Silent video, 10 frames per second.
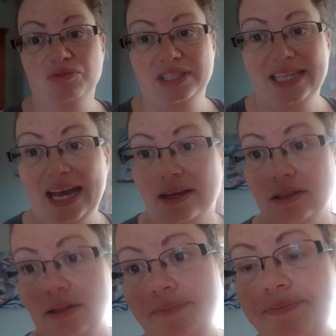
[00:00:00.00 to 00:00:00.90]

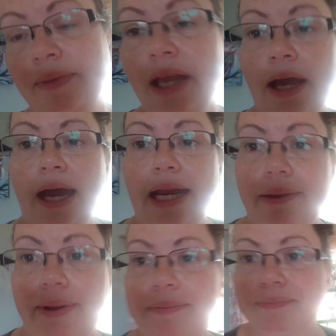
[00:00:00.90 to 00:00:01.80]
Recycle.
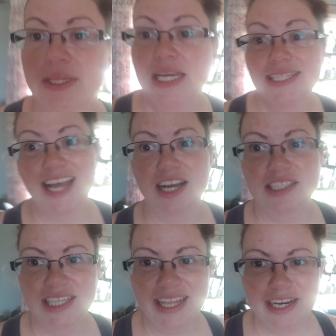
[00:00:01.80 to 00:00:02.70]
Anyway, talk
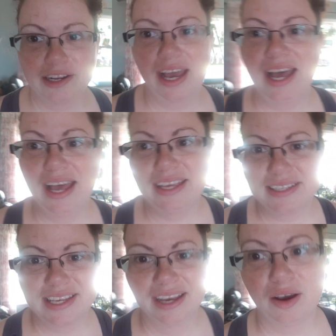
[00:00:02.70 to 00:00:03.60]
to you later,
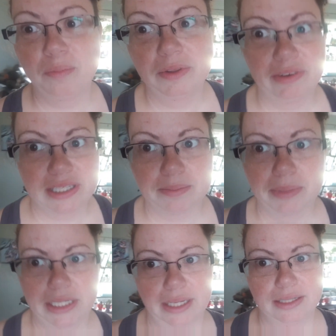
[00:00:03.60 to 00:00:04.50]
guys. Hope the rest of
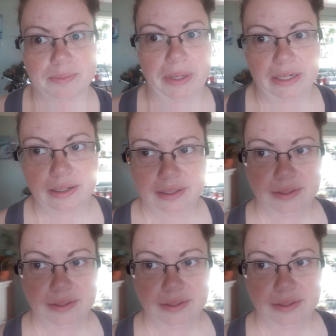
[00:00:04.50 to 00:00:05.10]
my day is better.